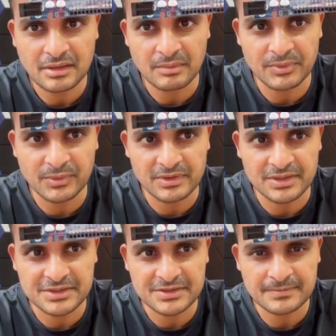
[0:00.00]
upload
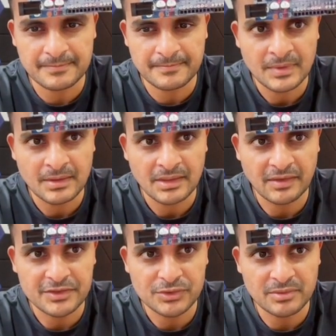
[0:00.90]
this.
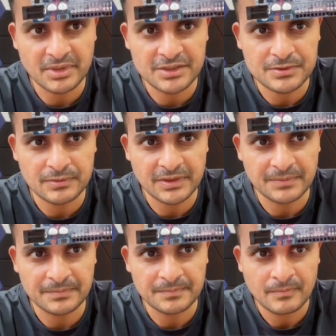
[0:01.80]
Now it's going to blink slowly.
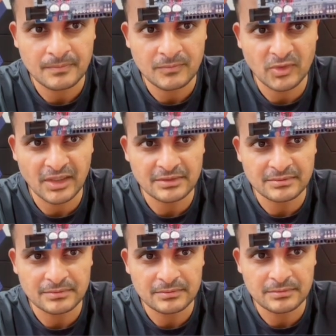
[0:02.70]
1,
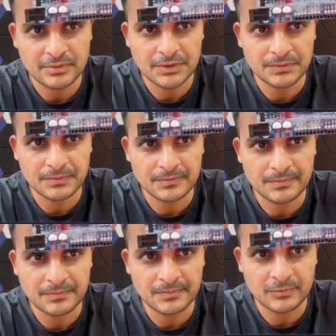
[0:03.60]
2,
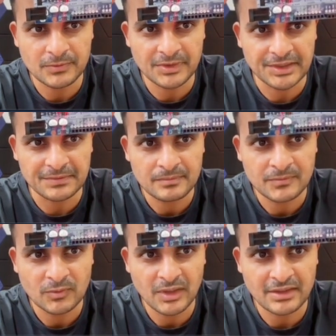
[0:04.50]
3.
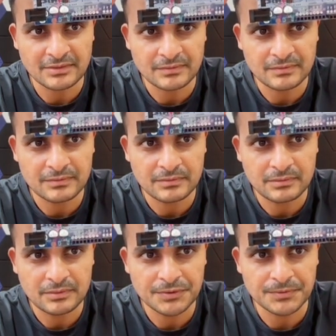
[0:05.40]
1,
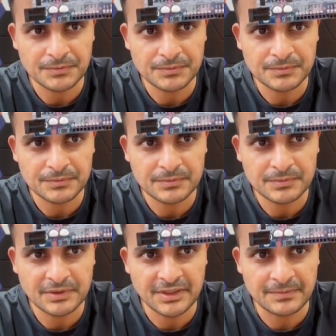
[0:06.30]
2,
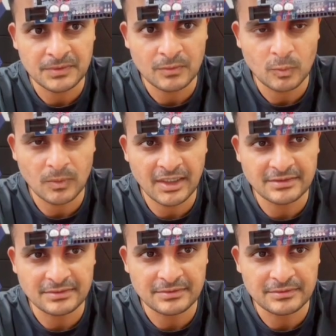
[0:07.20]
3.
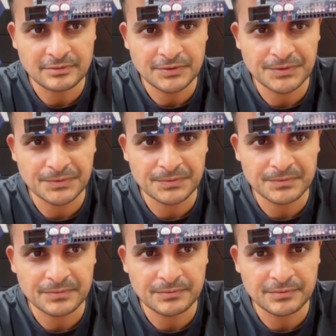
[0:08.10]
1, 2,
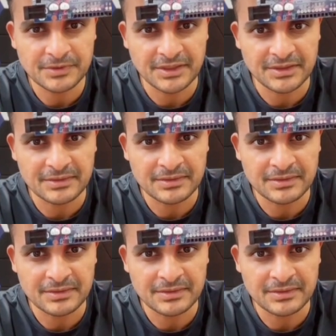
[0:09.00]
3.